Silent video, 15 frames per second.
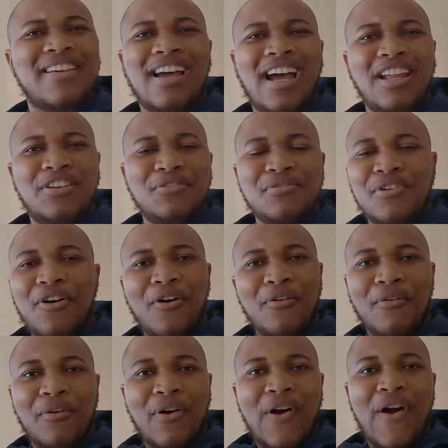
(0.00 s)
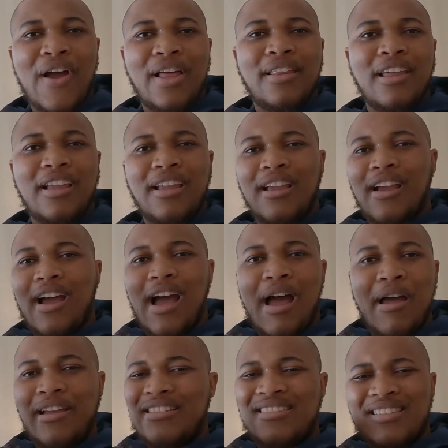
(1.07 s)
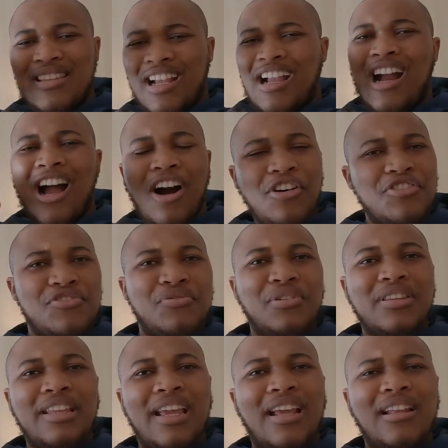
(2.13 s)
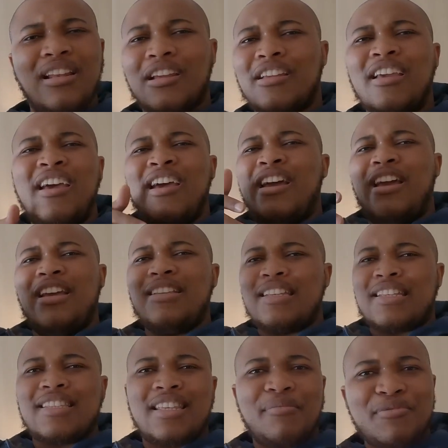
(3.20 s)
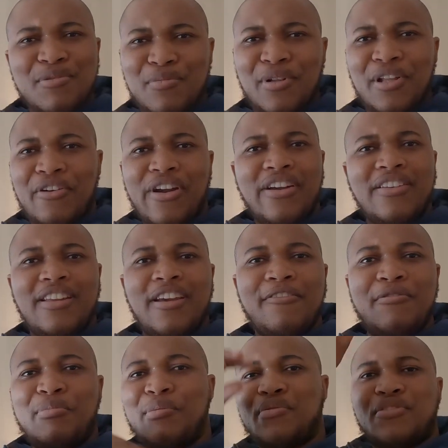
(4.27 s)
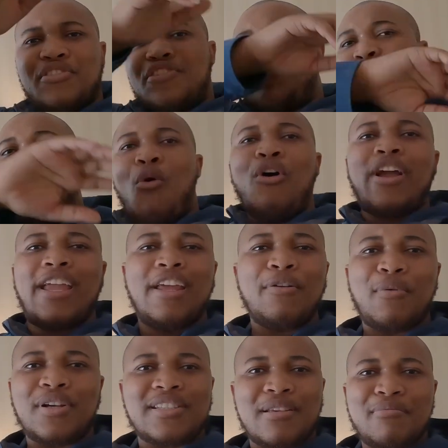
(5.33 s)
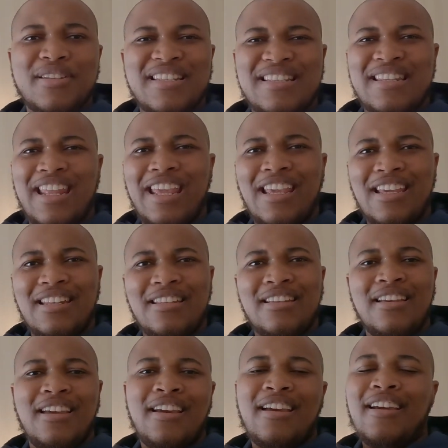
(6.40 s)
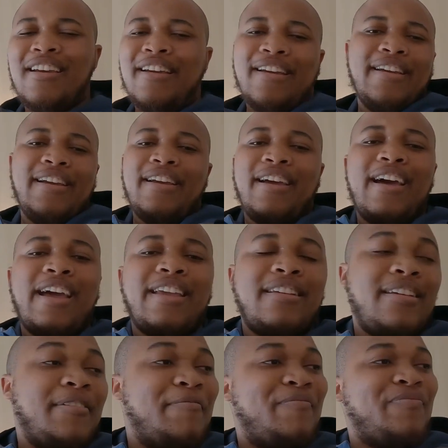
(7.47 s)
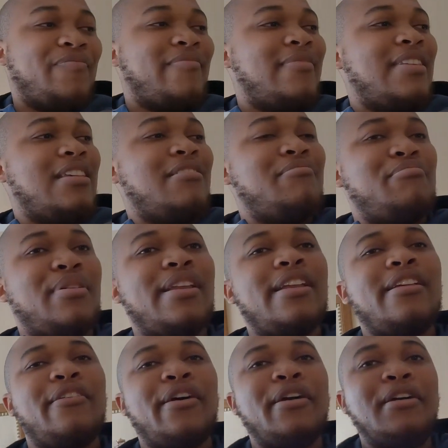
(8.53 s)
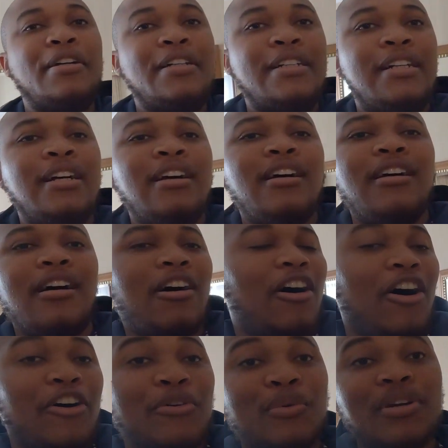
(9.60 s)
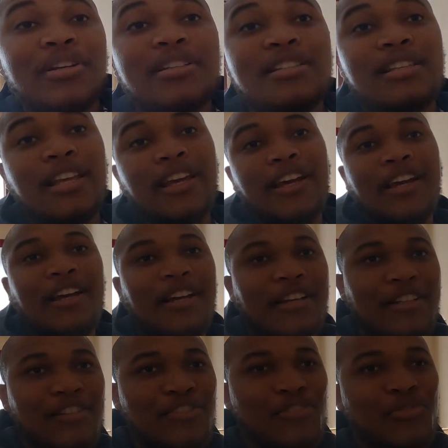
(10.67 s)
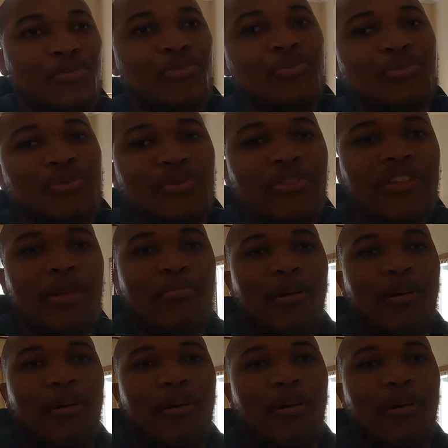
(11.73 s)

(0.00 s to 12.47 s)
I don't know. Like, is this like a cultural thing? Like, it's acceptable around here for people to just walk in while somebody's naked? Aye. But anyway, onwards to the